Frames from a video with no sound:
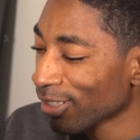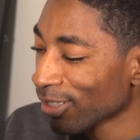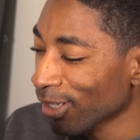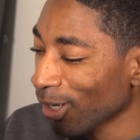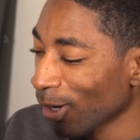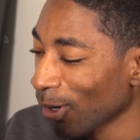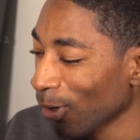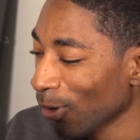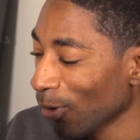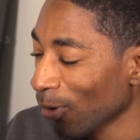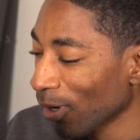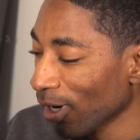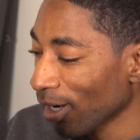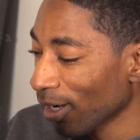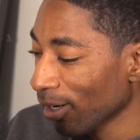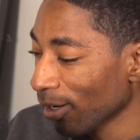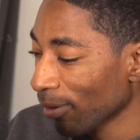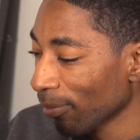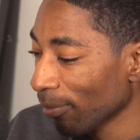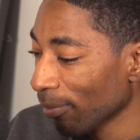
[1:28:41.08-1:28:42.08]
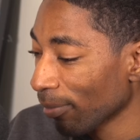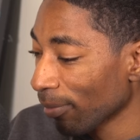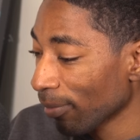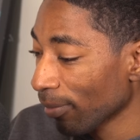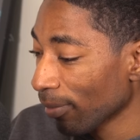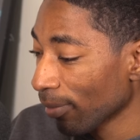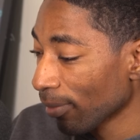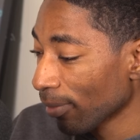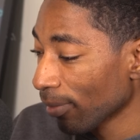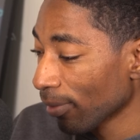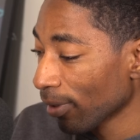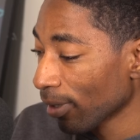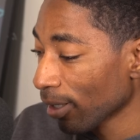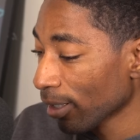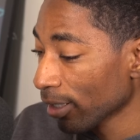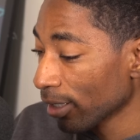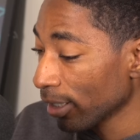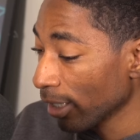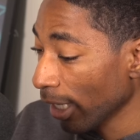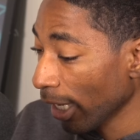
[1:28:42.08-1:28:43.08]
So, um,
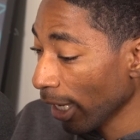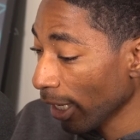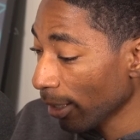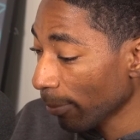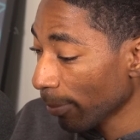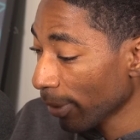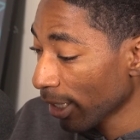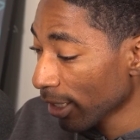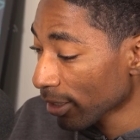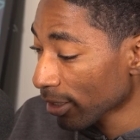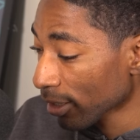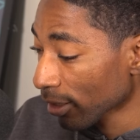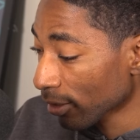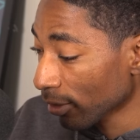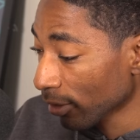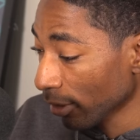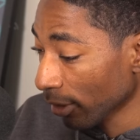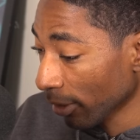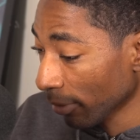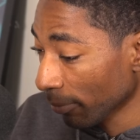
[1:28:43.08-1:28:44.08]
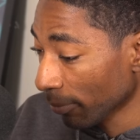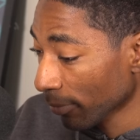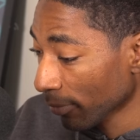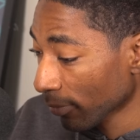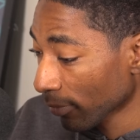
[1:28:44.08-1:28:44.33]
yeah, basically.